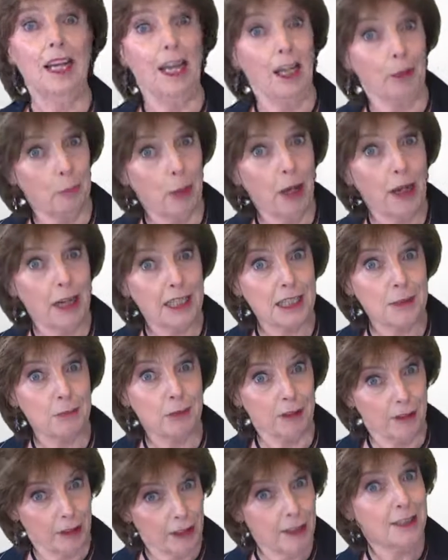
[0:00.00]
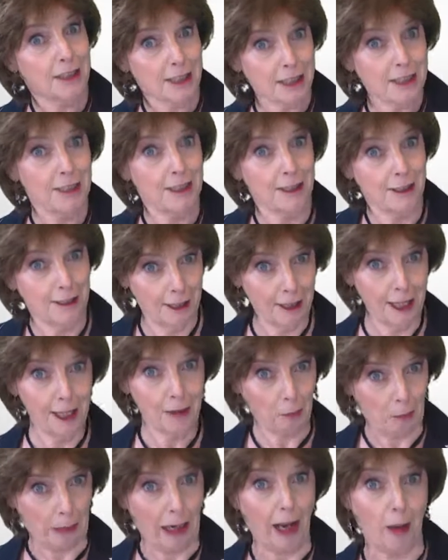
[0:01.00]
In my experience, they
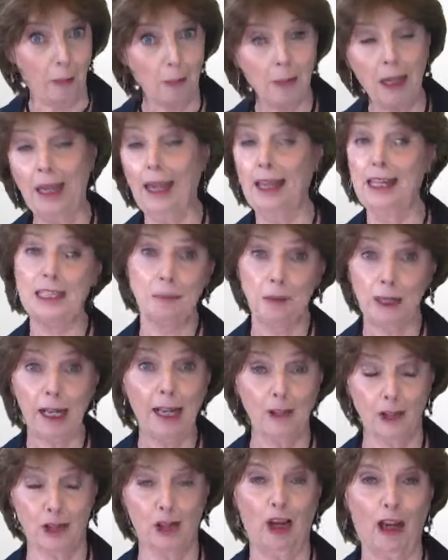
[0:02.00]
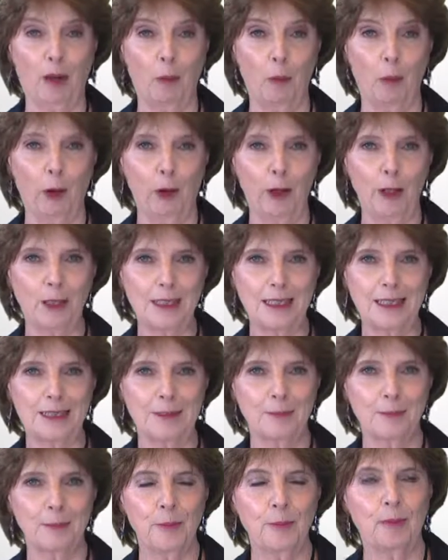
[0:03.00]
then become exponentially worse.
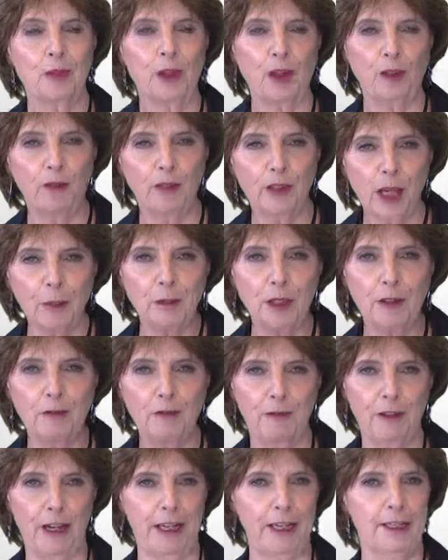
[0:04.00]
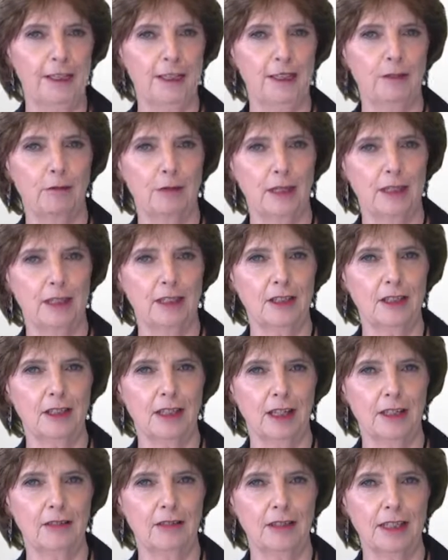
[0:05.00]
You've tempted fate with such an
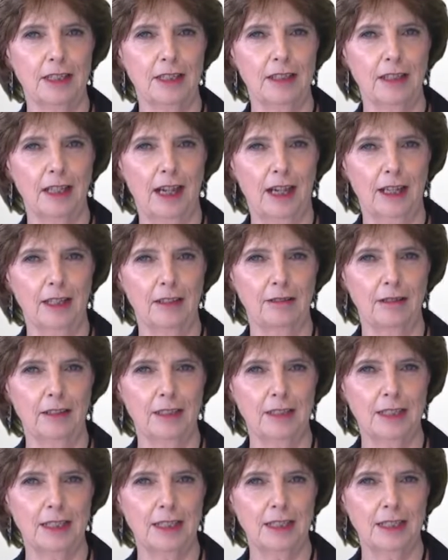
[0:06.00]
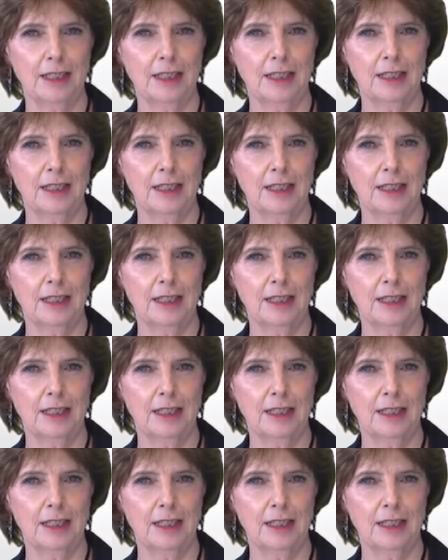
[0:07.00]
utterance.